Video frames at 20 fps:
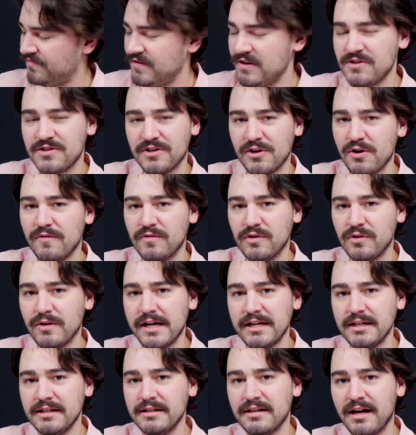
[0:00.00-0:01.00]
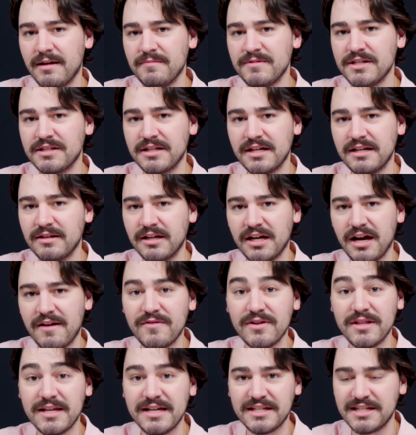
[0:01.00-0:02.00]
Spheres are overrated. I'm just gonna
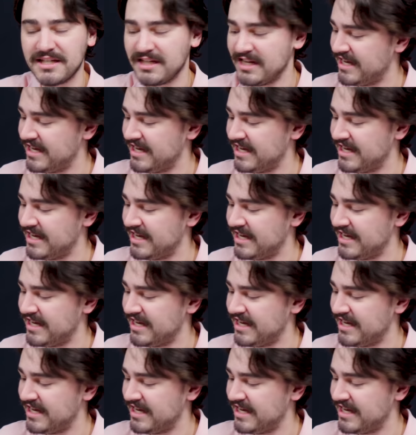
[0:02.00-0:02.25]
cover this